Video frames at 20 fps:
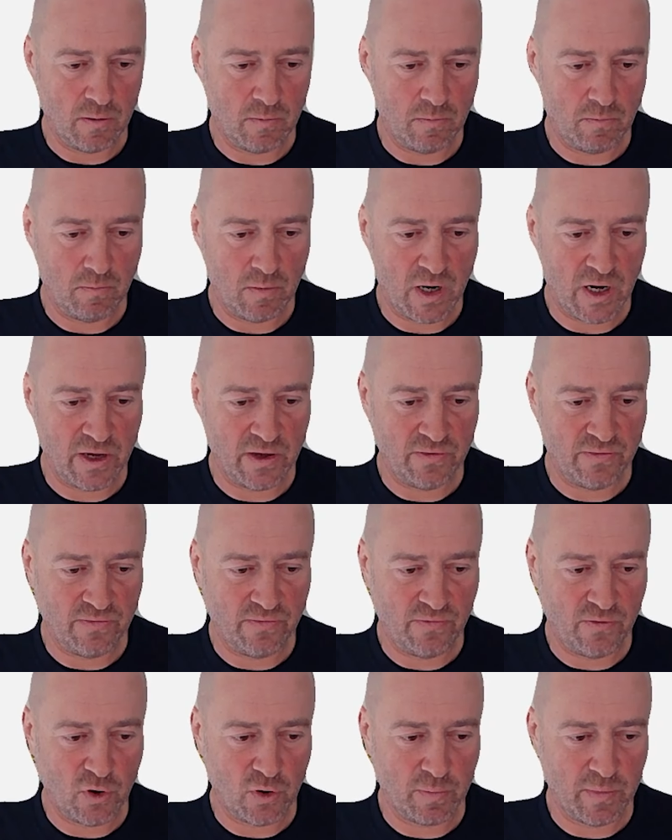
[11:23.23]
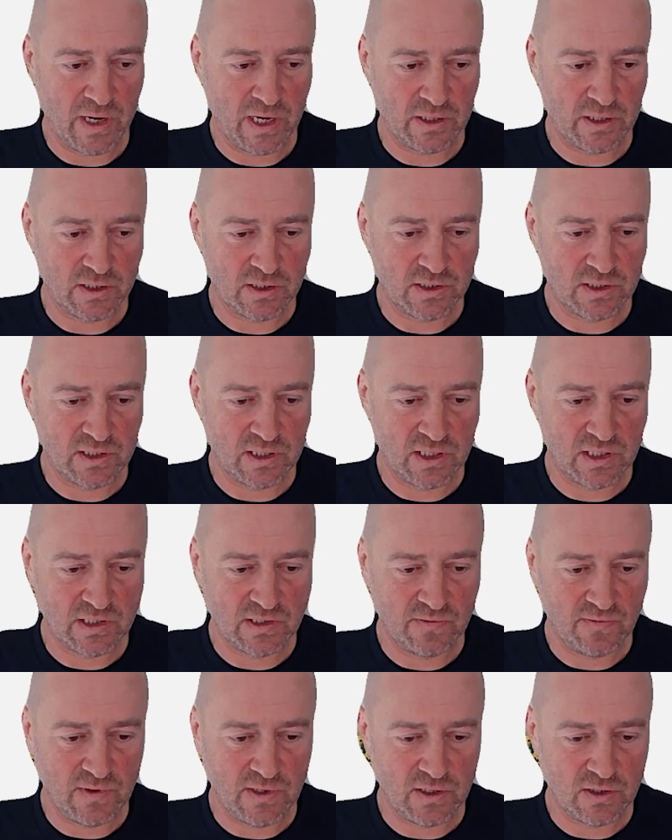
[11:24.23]
My format is
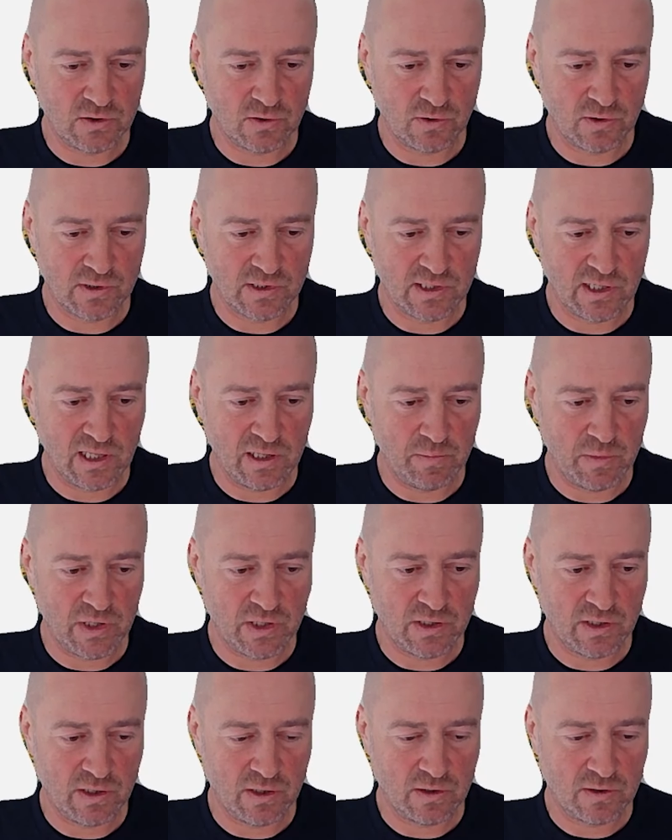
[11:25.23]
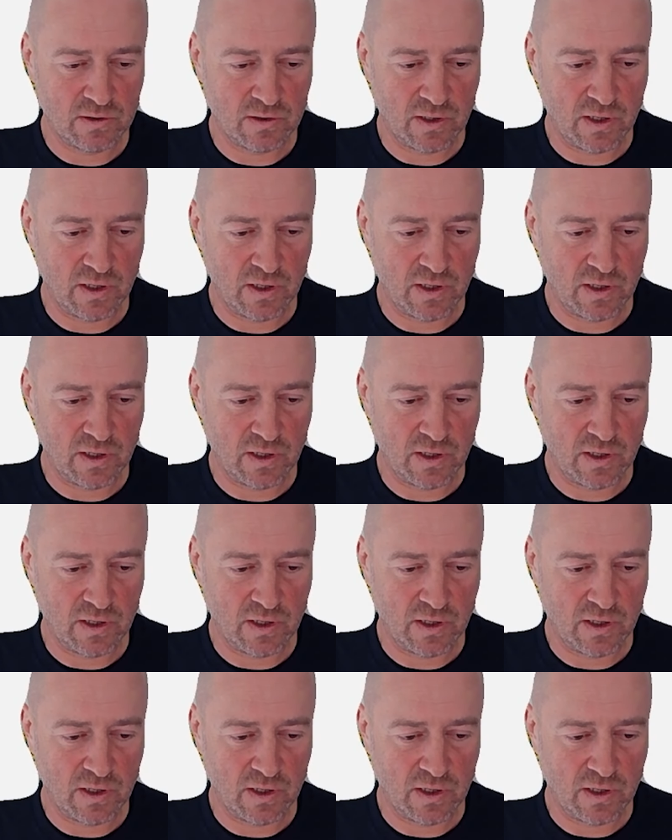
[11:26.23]
CSV, so it's delimited,